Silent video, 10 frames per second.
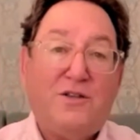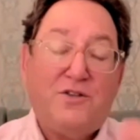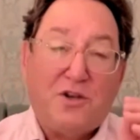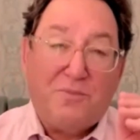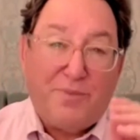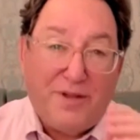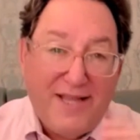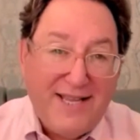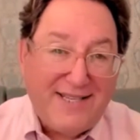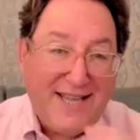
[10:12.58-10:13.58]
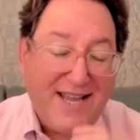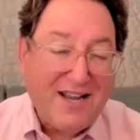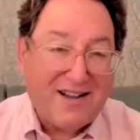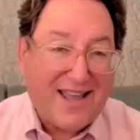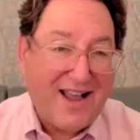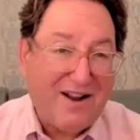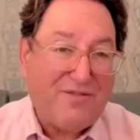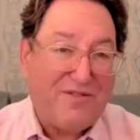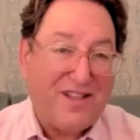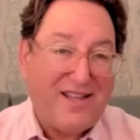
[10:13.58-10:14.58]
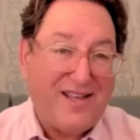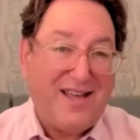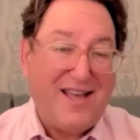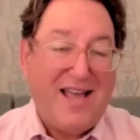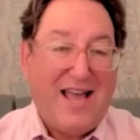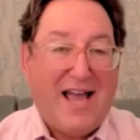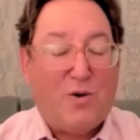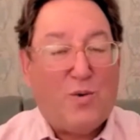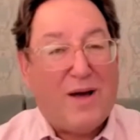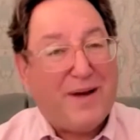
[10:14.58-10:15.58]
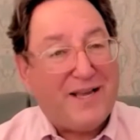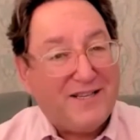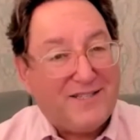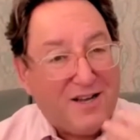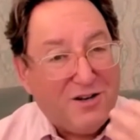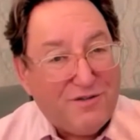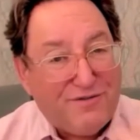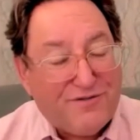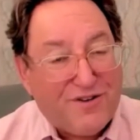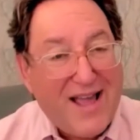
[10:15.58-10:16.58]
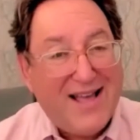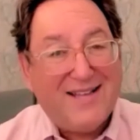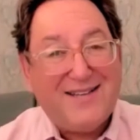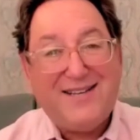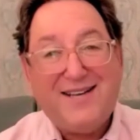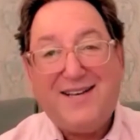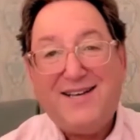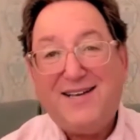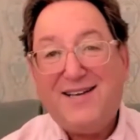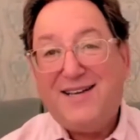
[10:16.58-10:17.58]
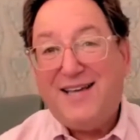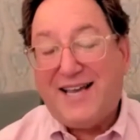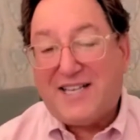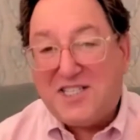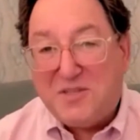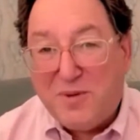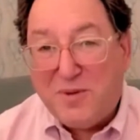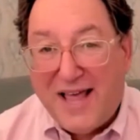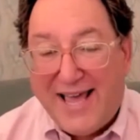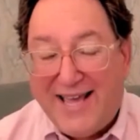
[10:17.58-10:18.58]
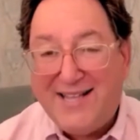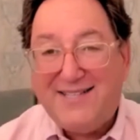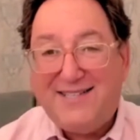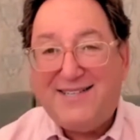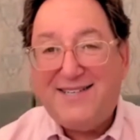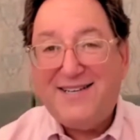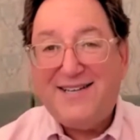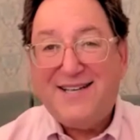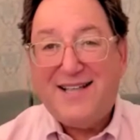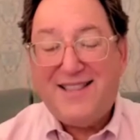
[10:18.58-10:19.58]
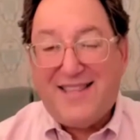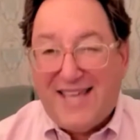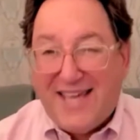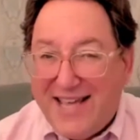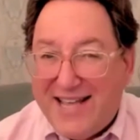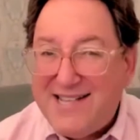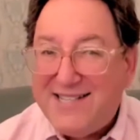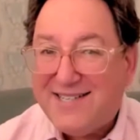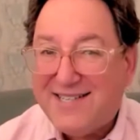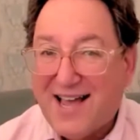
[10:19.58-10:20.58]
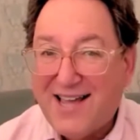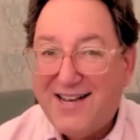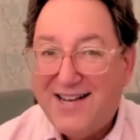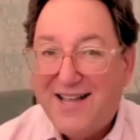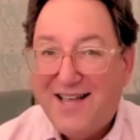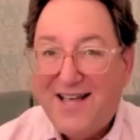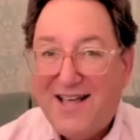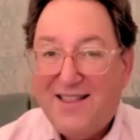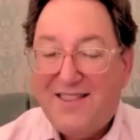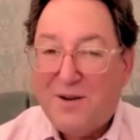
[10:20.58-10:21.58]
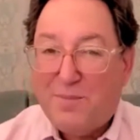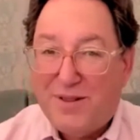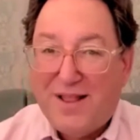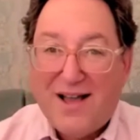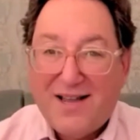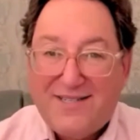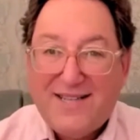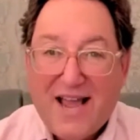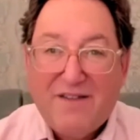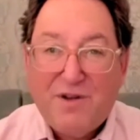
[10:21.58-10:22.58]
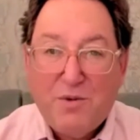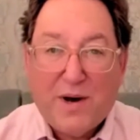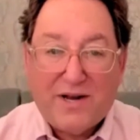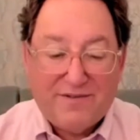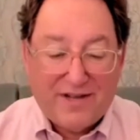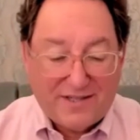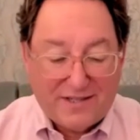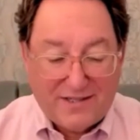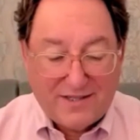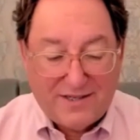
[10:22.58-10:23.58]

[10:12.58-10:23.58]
So please hear carefully how Rabbi Yissachar Frand explains the insight that applies to every one of us.